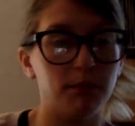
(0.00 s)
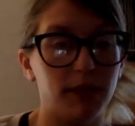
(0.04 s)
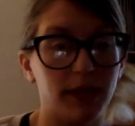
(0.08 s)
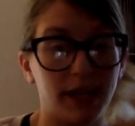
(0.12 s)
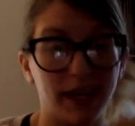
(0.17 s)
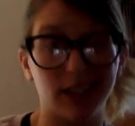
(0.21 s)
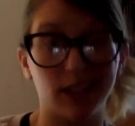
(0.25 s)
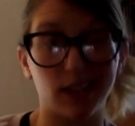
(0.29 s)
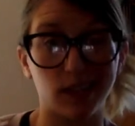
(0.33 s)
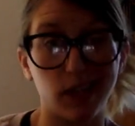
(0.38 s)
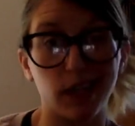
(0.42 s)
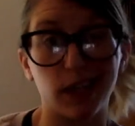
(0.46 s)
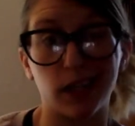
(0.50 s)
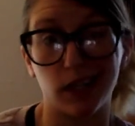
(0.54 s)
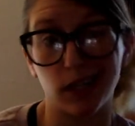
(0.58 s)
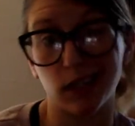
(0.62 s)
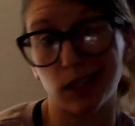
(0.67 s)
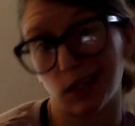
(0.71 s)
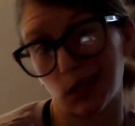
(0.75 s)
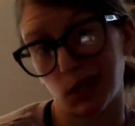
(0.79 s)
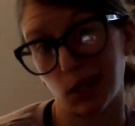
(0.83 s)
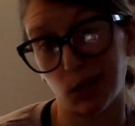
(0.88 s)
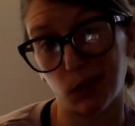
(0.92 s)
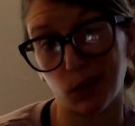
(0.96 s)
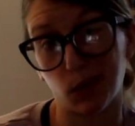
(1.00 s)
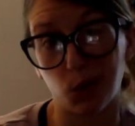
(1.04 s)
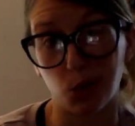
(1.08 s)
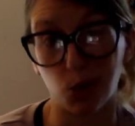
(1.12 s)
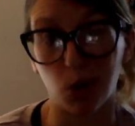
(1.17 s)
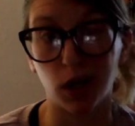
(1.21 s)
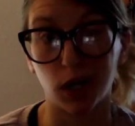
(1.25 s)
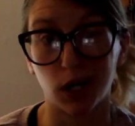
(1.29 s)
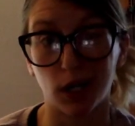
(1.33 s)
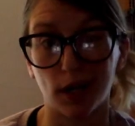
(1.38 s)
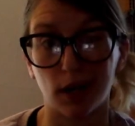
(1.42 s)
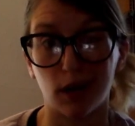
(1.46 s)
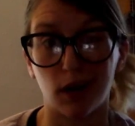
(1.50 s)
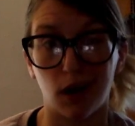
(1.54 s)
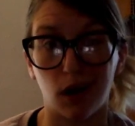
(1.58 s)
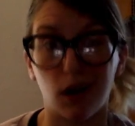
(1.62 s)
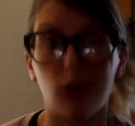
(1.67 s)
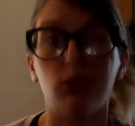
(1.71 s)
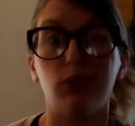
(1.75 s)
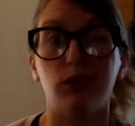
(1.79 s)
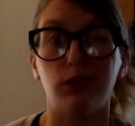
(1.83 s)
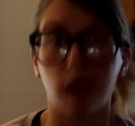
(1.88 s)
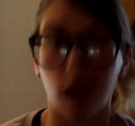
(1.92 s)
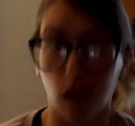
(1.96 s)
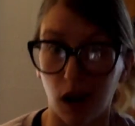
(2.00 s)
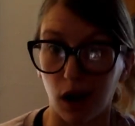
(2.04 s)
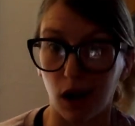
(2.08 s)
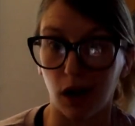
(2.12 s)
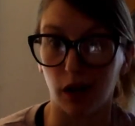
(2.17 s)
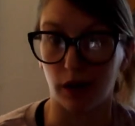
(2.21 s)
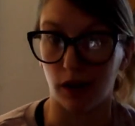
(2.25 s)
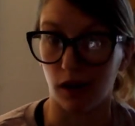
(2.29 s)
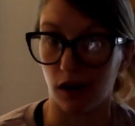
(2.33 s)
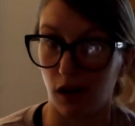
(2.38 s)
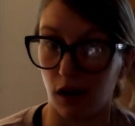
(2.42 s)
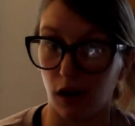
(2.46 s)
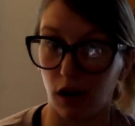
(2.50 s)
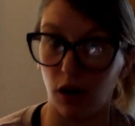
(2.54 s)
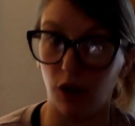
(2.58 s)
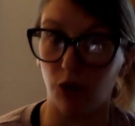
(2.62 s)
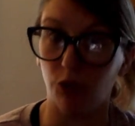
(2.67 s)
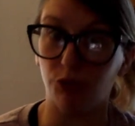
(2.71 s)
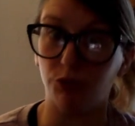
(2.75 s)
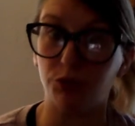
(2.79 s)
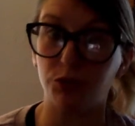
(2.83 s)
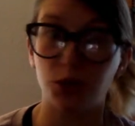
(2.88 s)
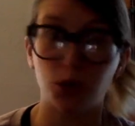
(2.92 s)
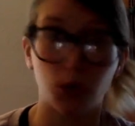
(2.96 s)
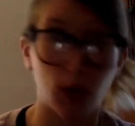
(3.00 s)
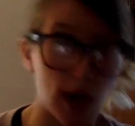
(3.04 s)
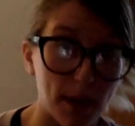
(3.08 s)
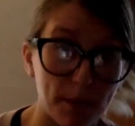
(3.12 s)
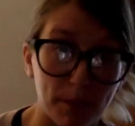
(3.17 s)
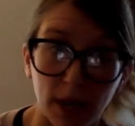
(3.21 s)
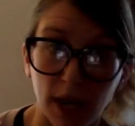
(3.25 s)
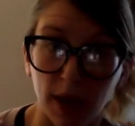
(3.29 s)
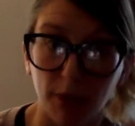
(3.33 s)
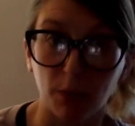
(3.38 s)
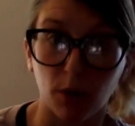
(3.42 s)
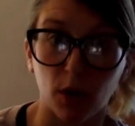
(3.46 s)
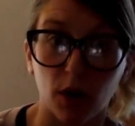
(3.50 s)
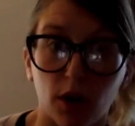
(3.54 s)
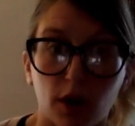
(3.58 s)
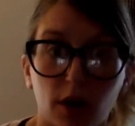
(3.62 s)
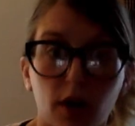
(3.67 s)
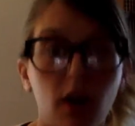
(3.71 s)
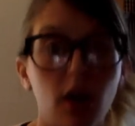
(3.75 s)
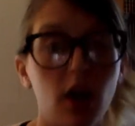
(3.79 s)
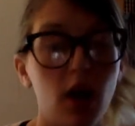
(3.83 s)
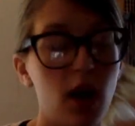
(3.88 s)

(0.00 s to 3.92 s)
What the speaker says: It is going to require a lot of scrap paper